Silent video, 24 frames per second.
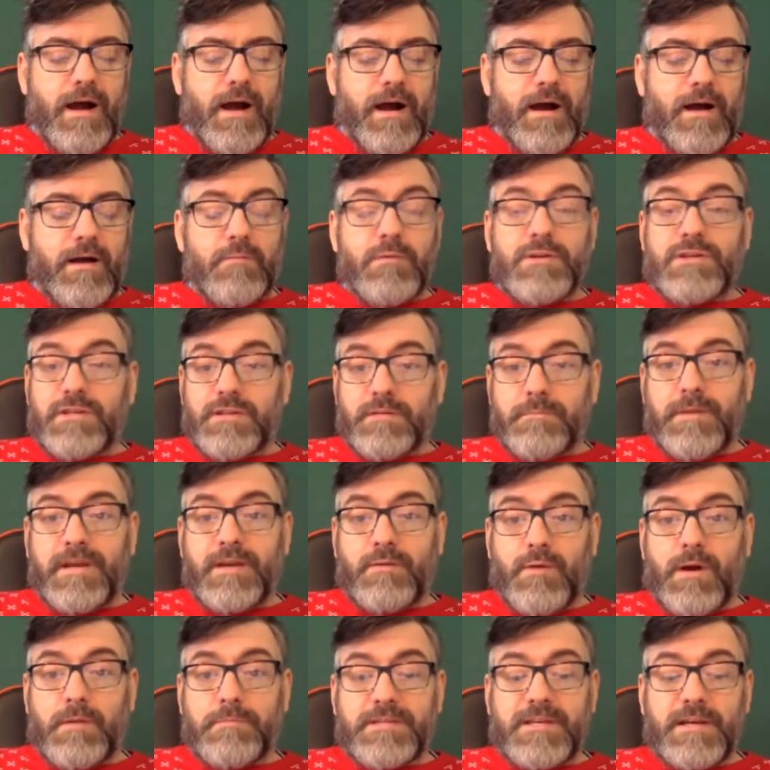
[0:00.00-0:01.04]
which is a big
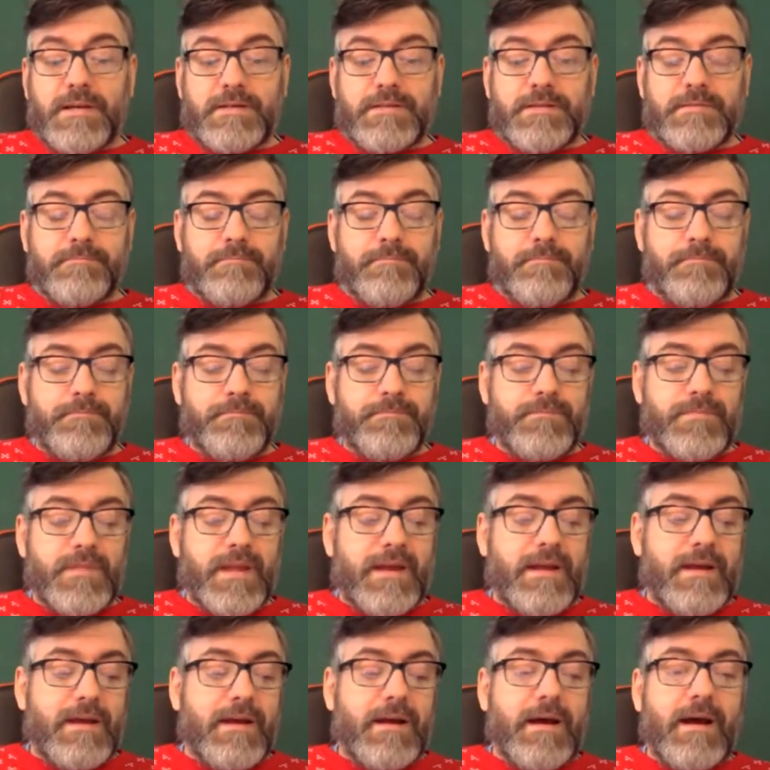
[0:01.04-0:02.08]
website.
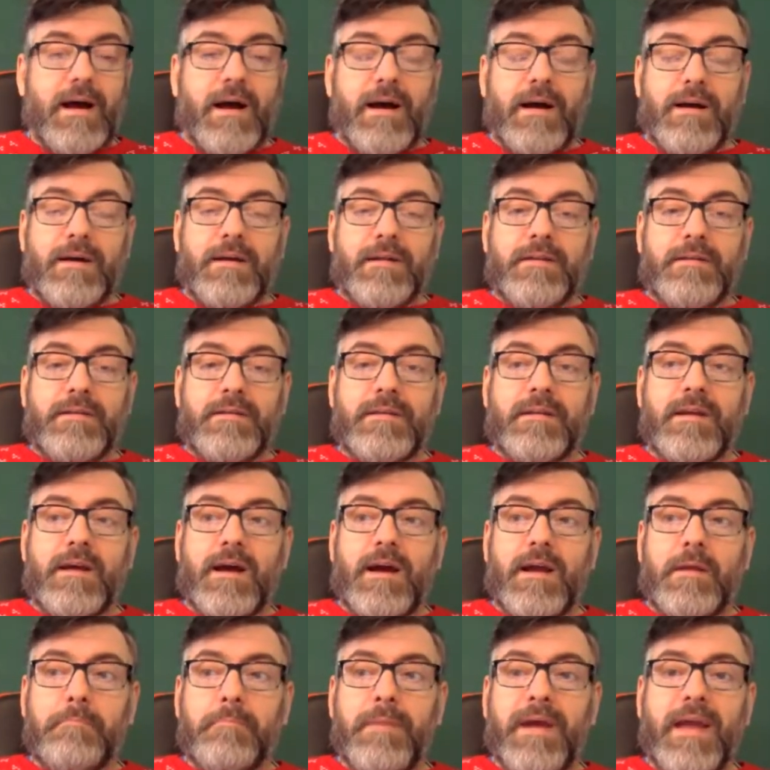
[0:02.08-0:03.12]
And
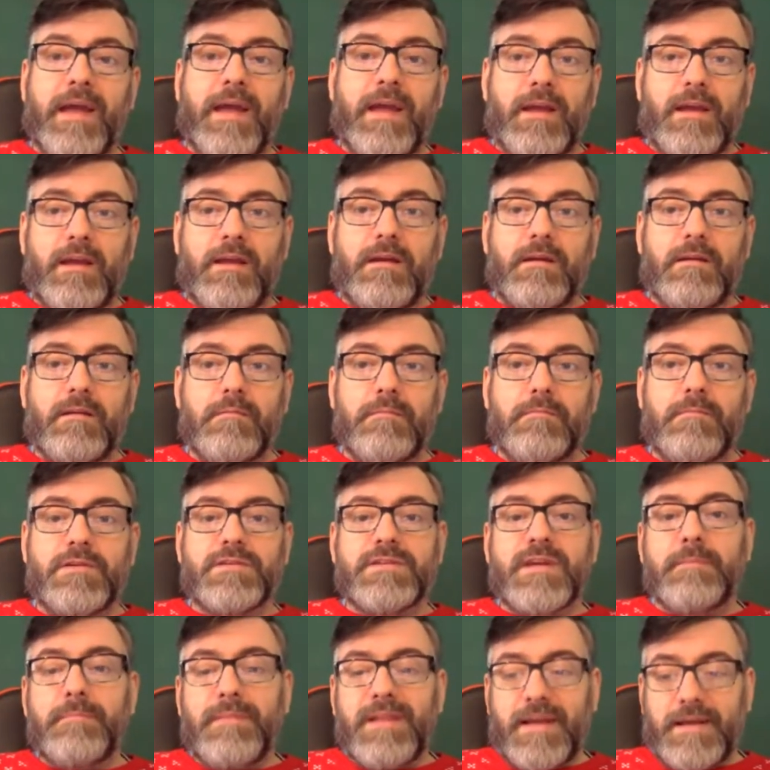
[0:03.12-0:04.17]
I pay, because
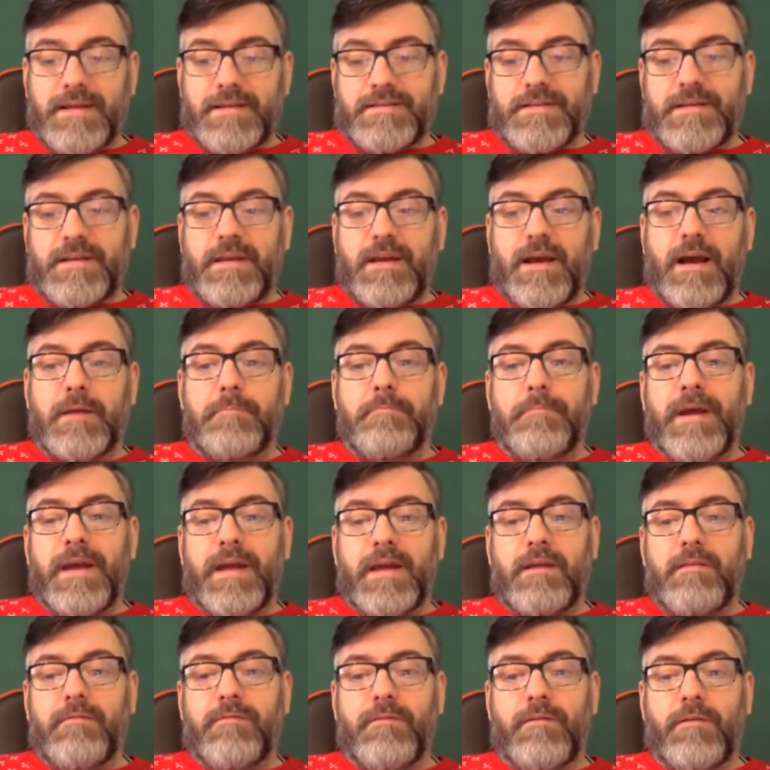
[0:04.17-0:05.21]
I'm lazy, I
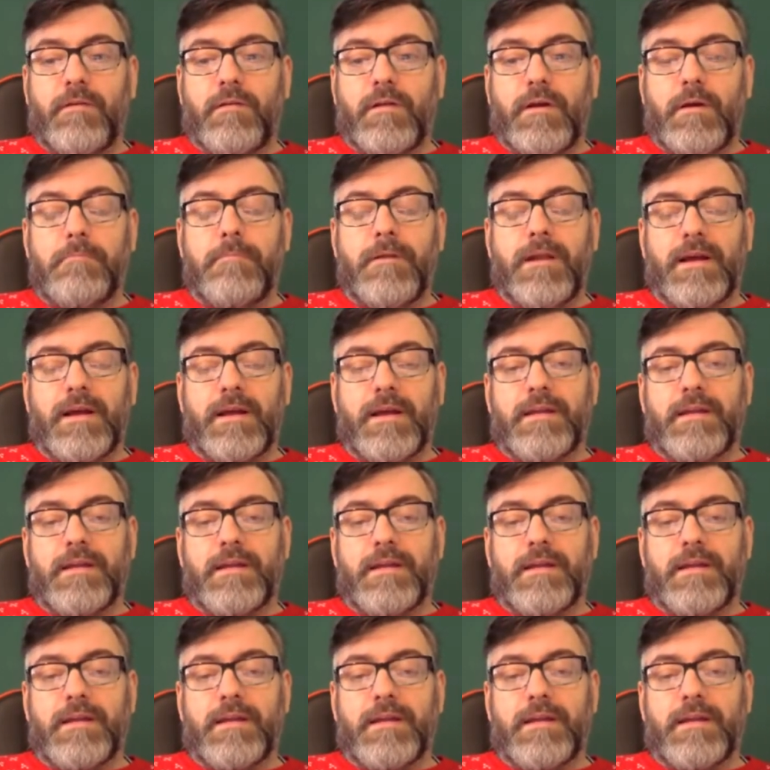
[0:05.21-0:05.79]
pay for a plugin